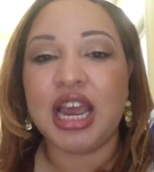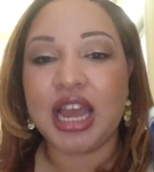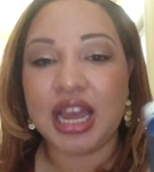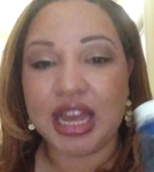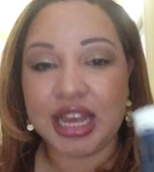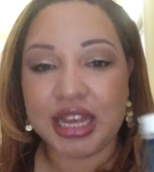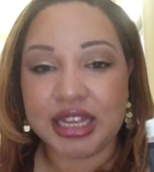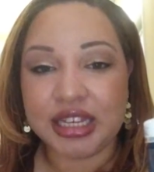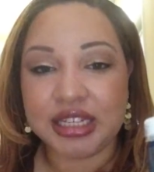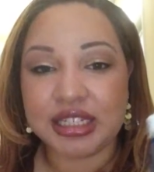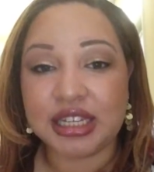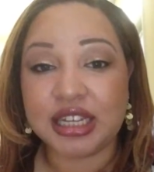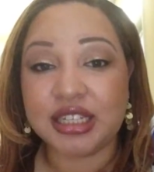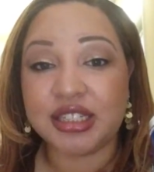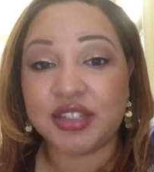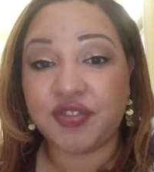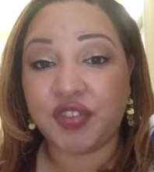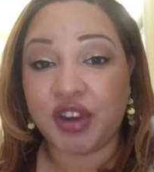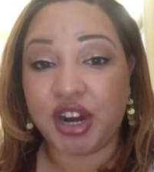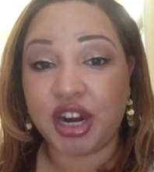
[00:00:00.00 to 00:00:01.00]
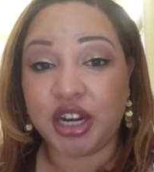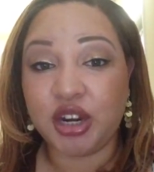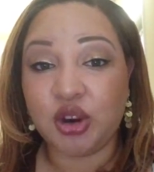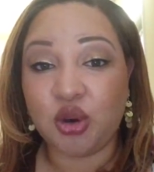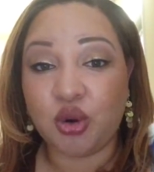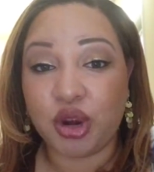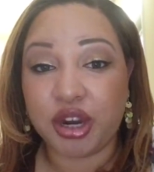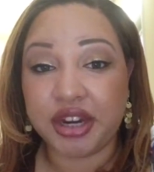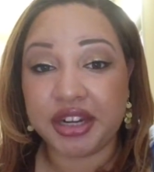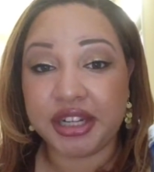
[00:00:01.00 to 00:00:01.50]
is it's very
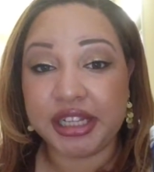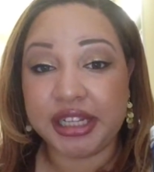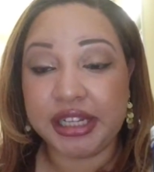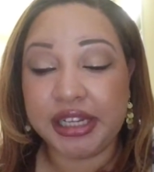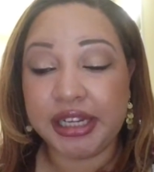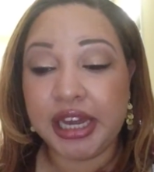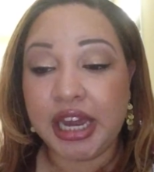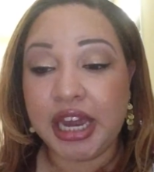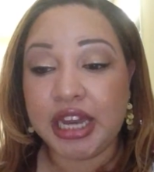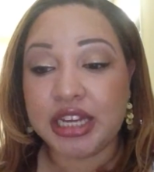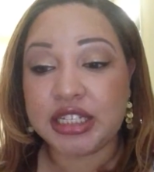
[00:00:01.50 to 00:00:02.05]
oily.